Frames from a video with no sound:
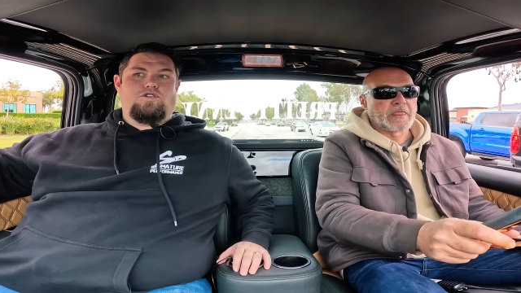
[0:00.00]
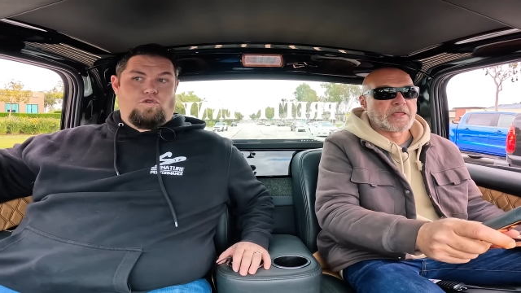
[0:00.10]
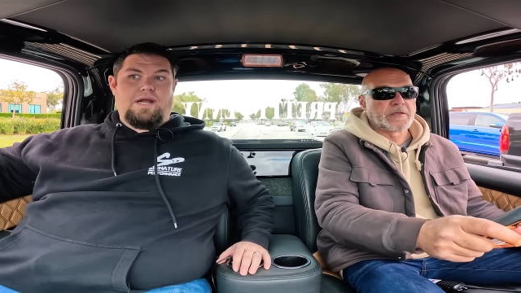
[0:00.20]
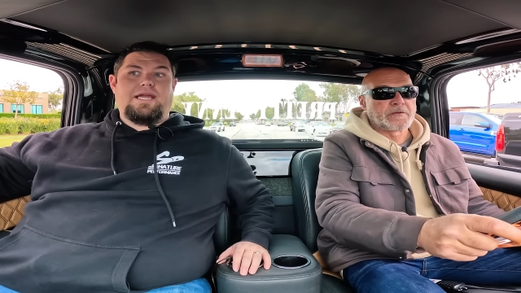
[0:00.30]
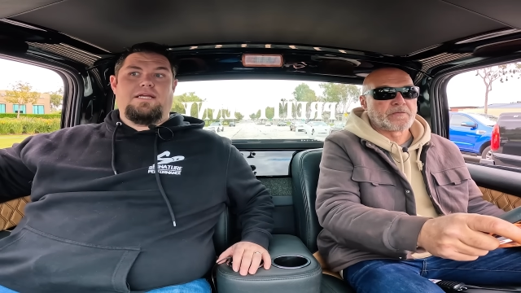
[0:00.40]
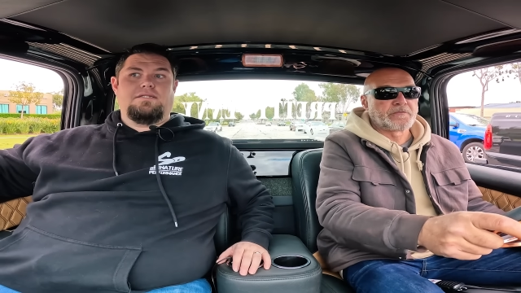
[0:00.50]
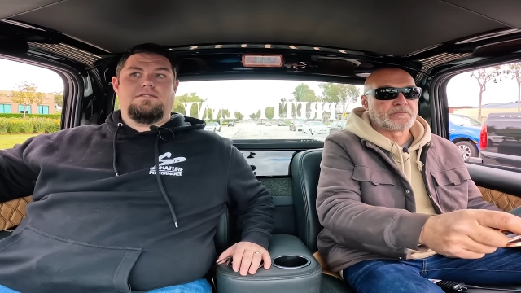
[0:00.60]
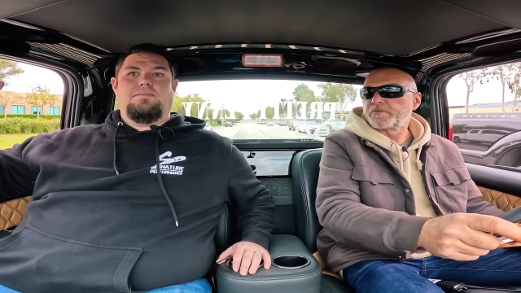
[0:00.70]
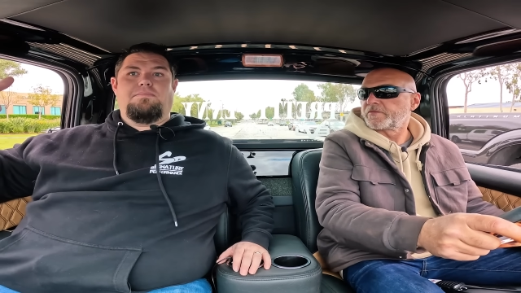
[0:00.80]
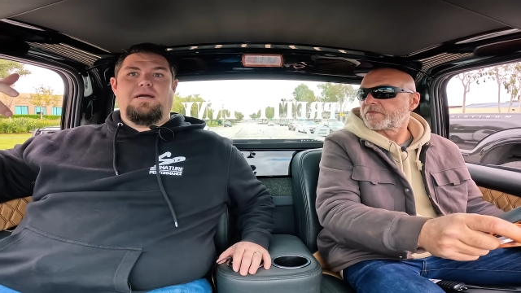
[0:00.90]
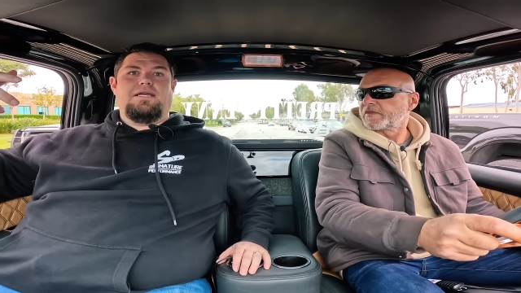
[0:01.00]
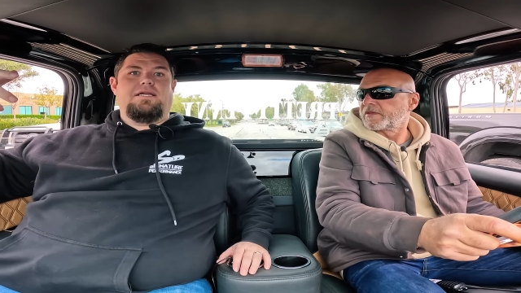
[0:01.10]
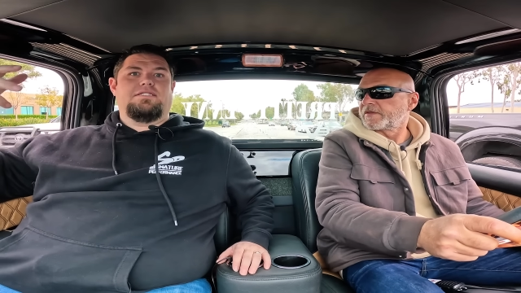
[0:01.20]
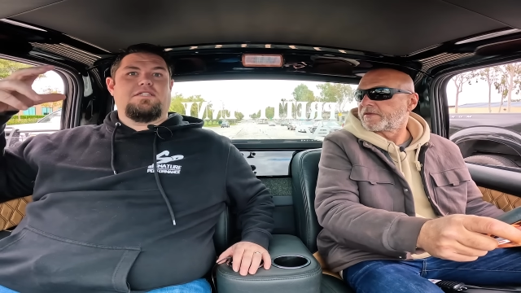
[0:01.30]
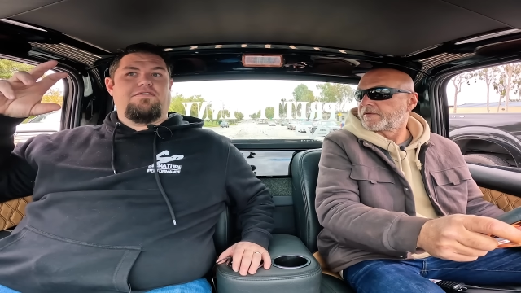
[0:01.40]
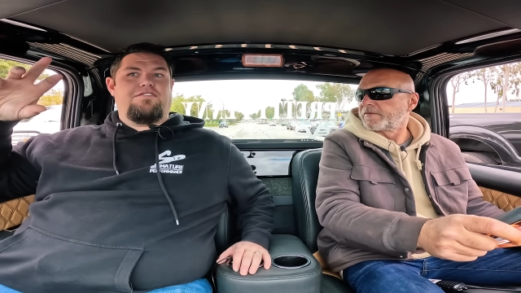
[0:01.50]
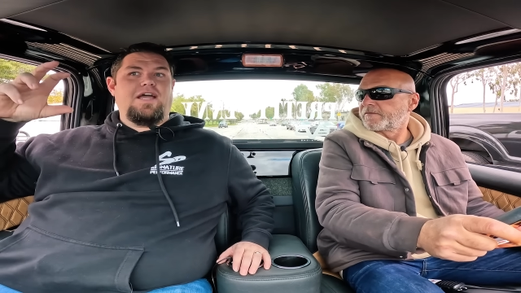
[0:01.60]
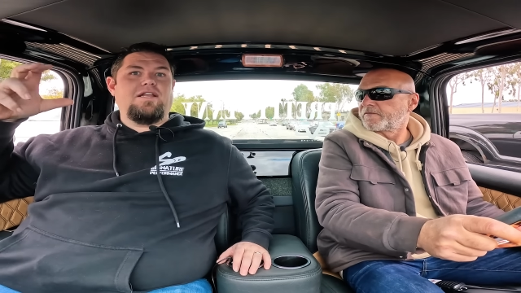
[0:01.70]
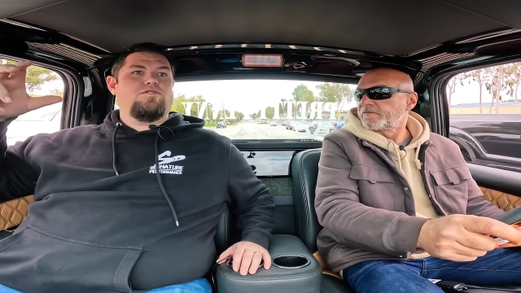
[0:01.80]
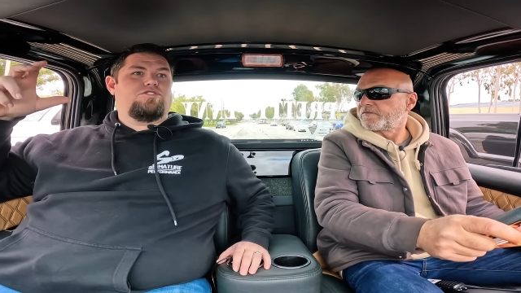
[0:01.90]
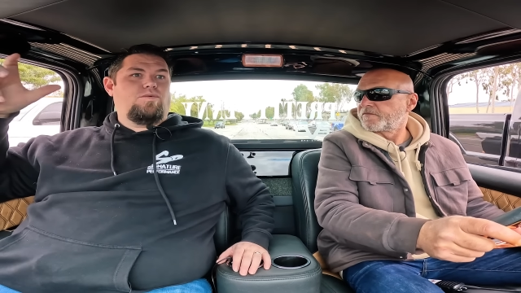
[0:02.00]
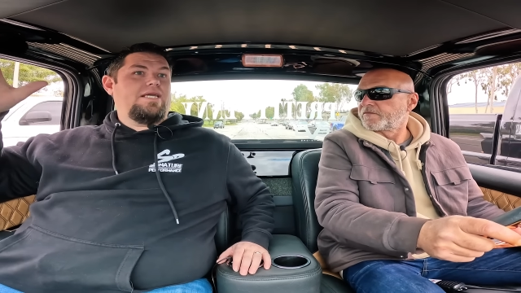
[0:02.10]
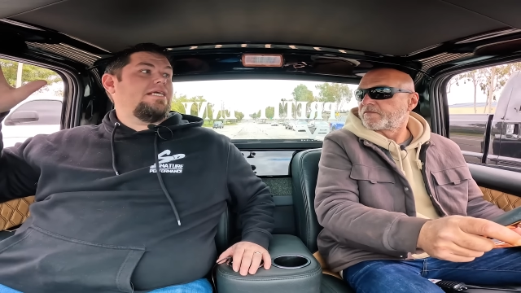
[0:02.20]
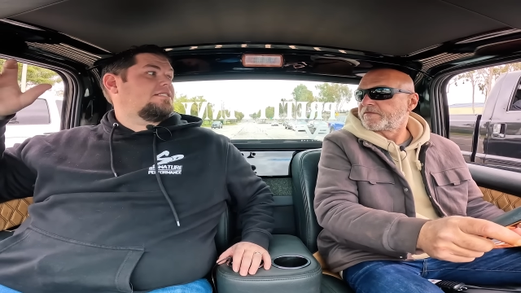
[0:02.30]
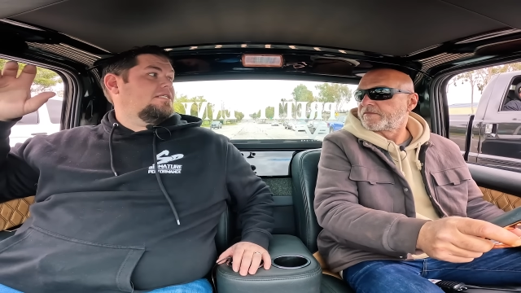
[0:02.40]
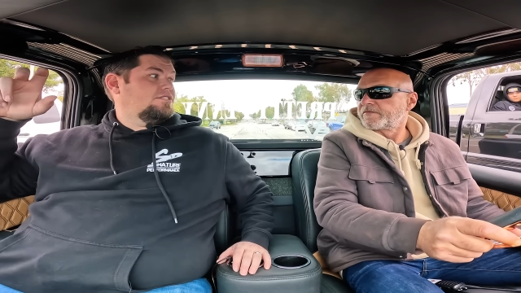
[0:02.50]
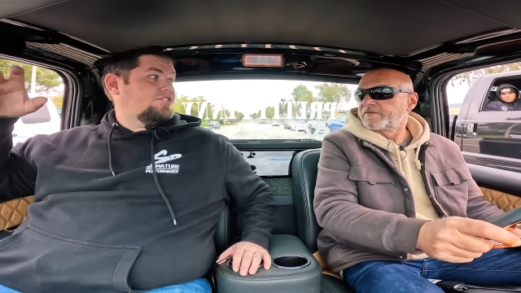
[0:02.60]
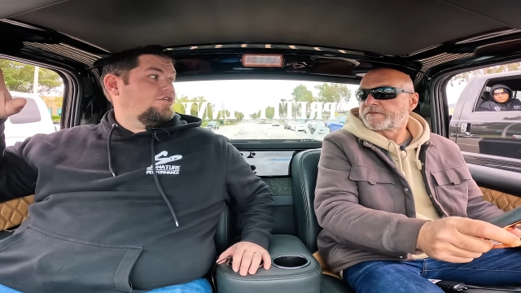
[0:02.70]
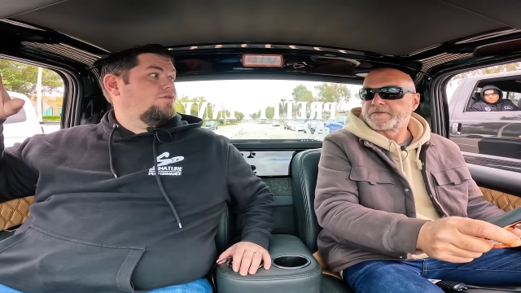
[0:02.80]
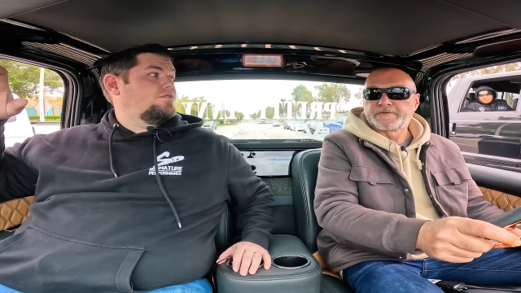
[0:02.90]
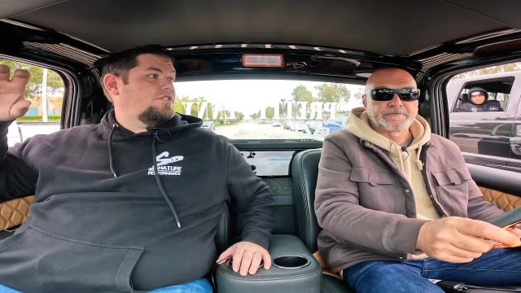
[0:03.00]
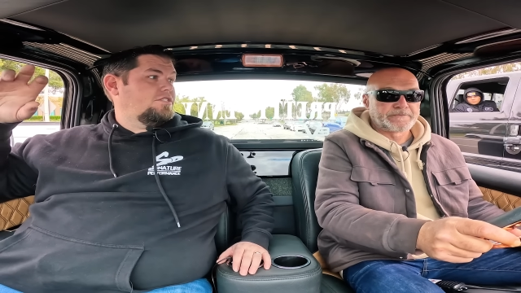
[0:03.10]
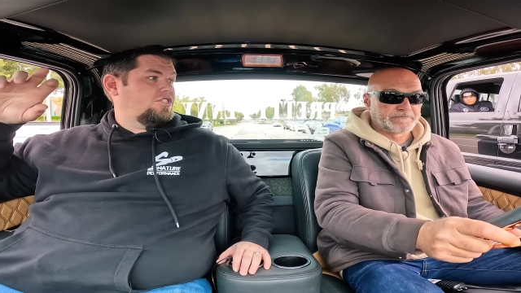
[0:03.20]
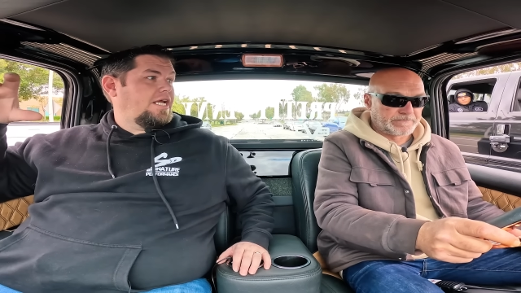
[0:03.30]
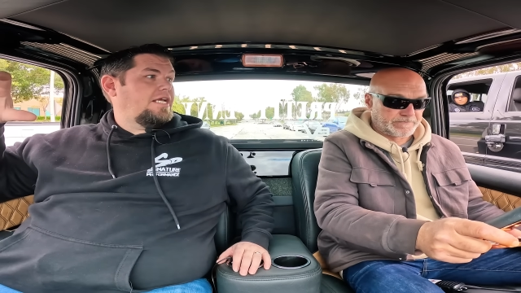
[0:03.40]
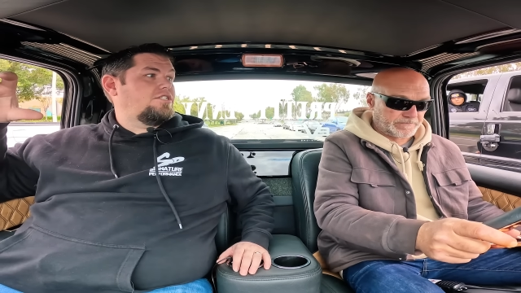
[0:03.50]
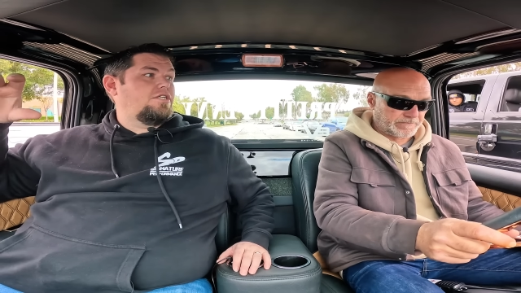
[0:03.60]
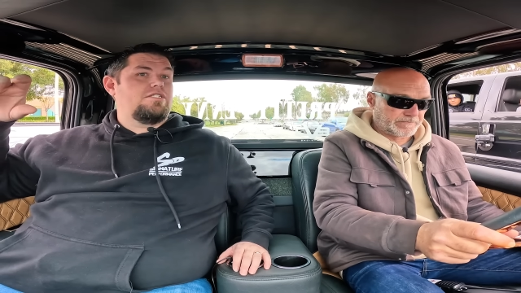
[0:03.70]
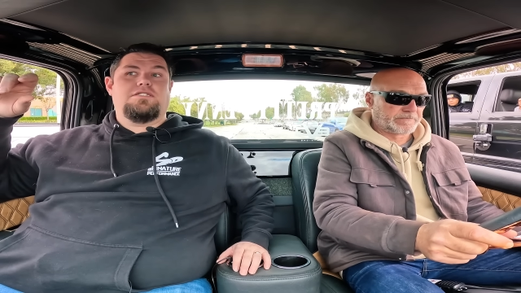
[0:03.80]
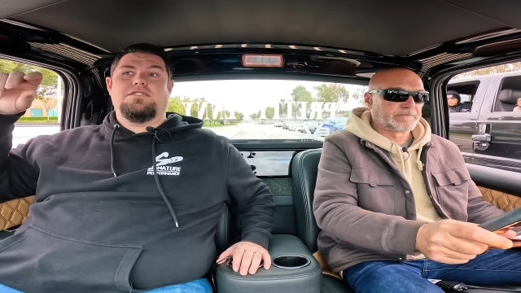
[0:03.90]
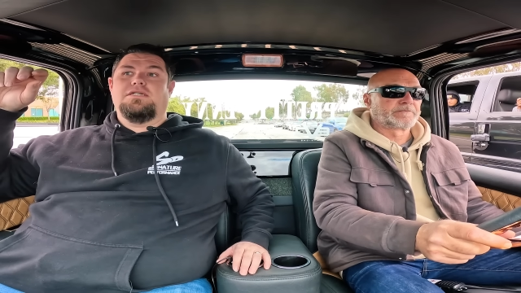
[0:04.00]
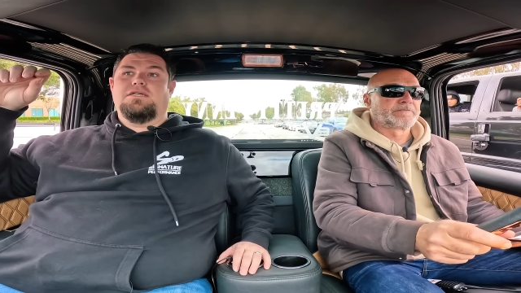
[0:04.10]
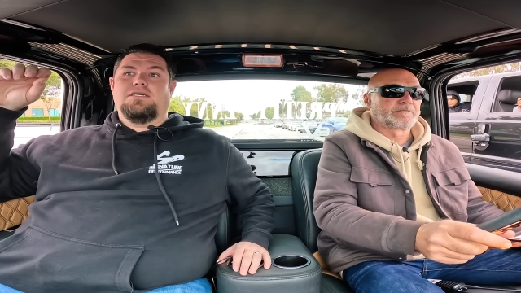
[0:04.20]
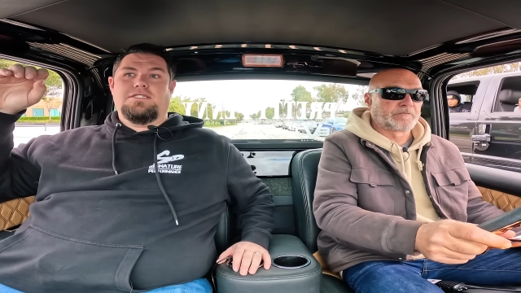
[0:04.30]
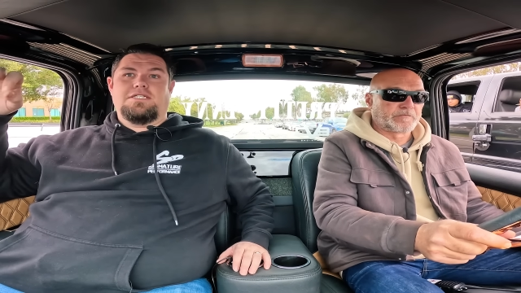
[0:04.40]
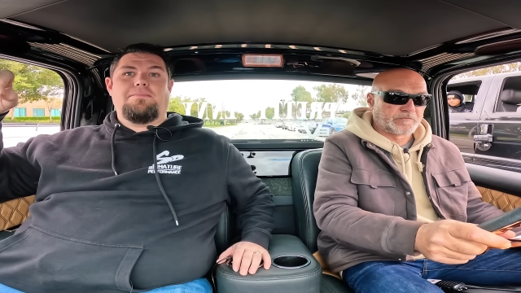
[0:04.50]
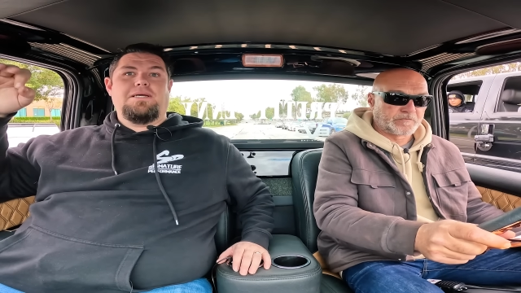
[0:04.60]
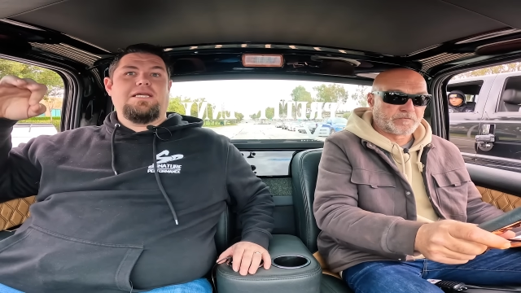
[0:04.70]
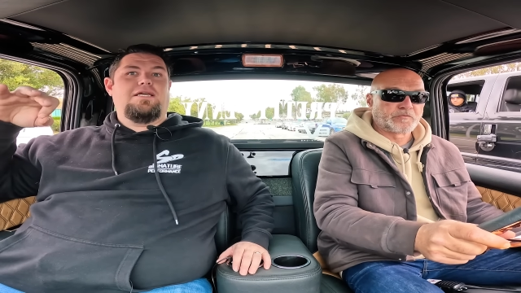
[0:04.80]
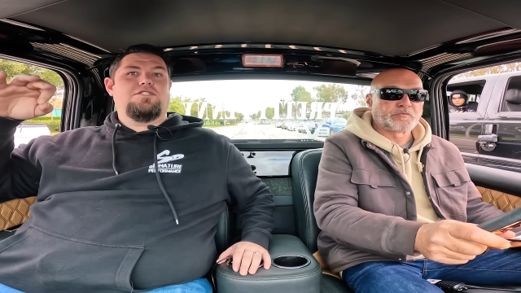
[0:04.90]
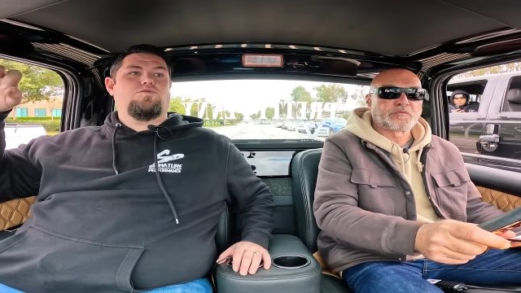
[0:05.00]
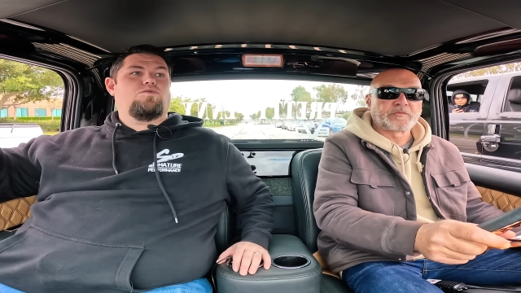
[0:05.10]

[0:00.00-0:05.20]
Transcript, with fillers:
Speaker 1: great, but it's the final tweaks and tunes and changes. Somebody is